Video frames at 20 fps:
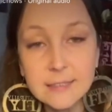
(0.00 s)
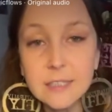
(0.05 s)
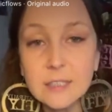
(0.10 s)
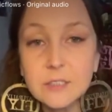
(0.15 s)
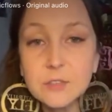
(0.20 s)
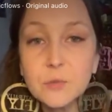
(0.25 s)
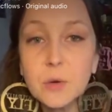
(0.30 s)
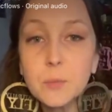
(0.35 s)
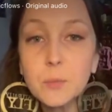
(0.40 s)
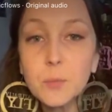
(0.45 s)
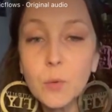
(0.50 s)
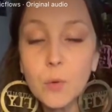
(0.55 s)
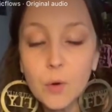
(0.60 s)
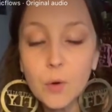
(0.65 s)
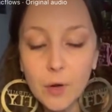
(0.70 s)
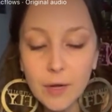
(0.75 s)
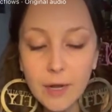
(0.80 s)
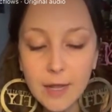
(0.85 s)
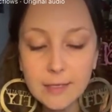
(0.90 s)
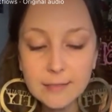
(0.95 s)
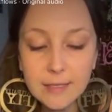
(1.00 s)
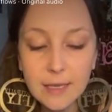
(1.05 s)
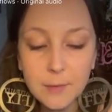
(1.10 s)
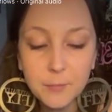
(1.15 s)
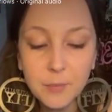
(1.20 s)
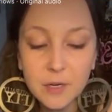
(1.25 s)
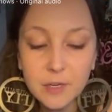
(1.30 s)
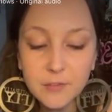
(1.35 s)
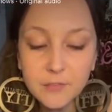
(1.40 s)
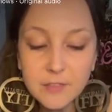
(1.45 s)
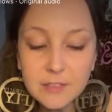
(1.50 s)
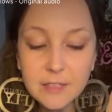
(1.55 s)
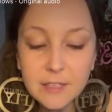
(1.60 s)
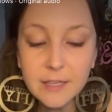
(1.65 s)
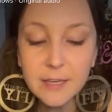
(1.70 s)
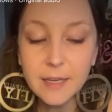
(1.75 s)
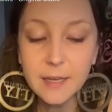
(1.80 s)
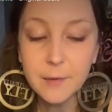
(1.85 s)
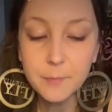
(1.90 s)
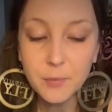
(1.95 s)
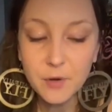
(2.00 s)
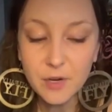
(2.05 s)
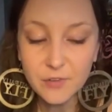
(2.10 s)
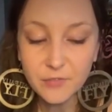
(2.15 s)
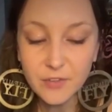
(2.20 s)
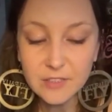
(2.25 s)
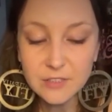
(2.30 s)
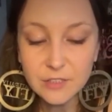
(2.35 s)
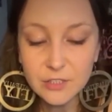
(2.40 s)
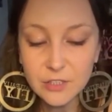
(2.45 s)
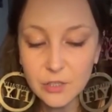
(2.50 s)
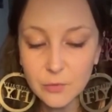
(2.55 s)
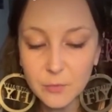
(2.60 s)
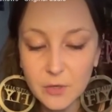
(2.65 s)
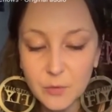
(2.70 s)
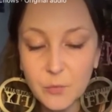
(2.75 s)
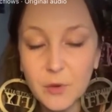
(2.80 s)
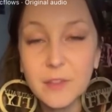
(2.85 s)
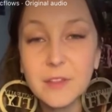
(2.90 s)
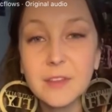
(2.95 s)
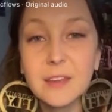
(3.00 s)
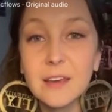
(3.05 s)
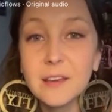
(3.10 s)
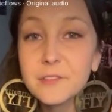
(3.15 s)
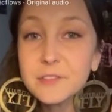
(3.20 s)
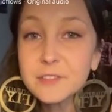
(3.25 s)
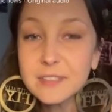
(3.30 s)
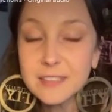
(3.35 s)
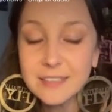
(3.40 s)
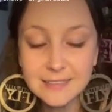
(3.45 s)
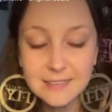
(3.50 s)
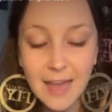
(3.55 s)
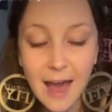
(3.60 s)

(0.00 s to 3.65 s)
it says you were born as a perfectly imperfect human with gifts,